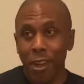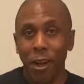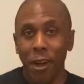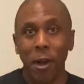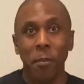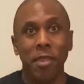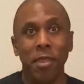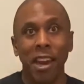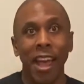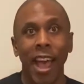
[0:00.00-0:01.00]

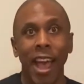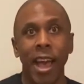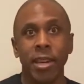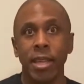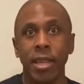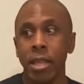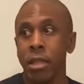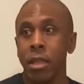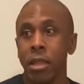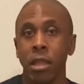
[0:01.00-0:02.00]
that I had
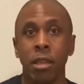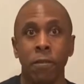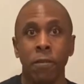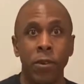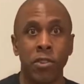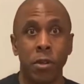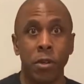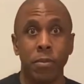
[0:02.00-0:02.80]
in the freezer.